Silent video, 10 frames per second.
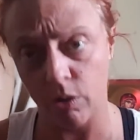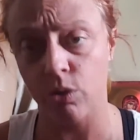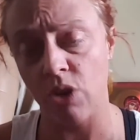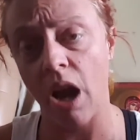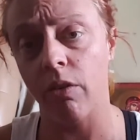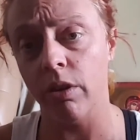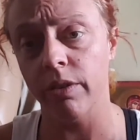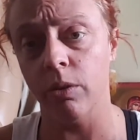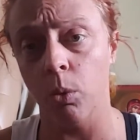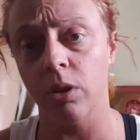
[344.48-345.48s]
Java,
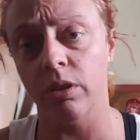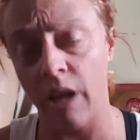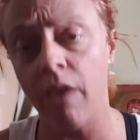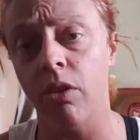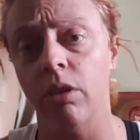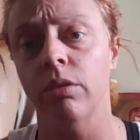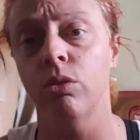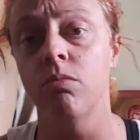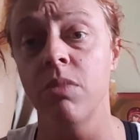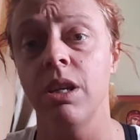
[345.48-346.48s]
even the word devil
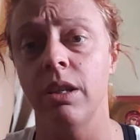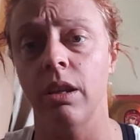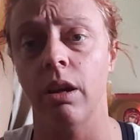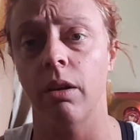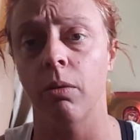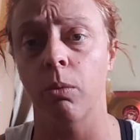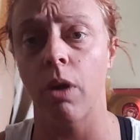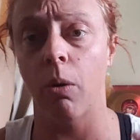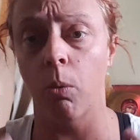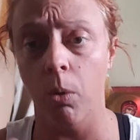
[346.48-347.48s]
to mean
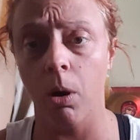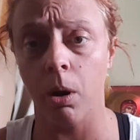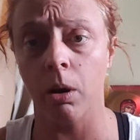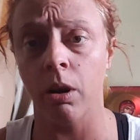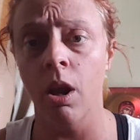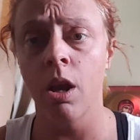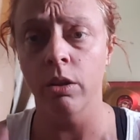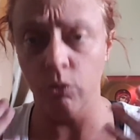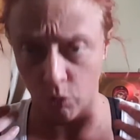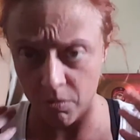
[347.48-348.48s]
a word,
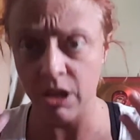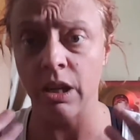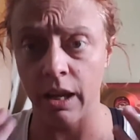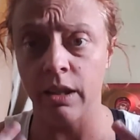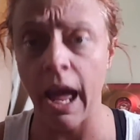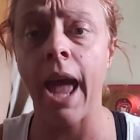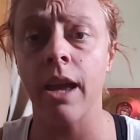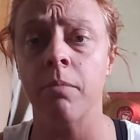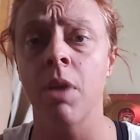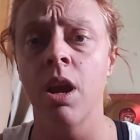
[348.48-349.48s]
to mean a
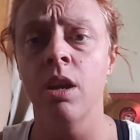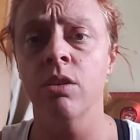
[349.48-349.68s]
name.